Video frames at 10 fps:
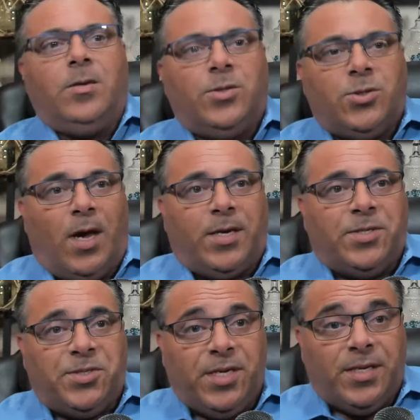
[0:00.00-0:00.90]
So I can
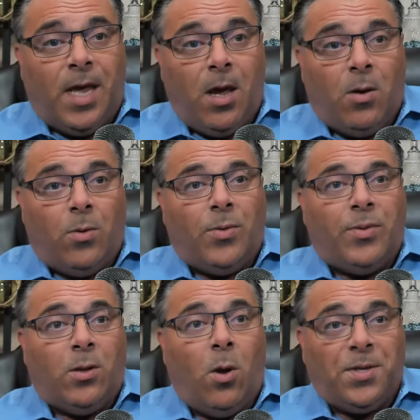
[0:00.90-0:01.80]
see now
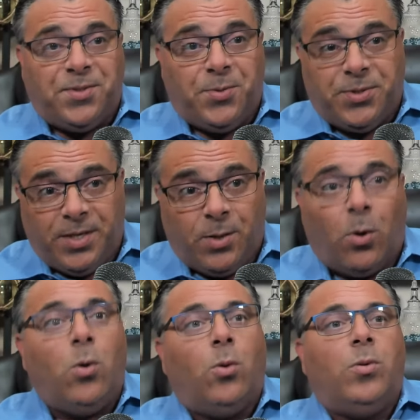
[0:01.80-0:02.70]
the lawsuits need to
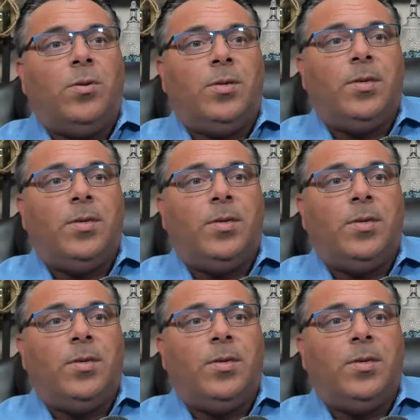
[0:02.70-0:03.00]
roll.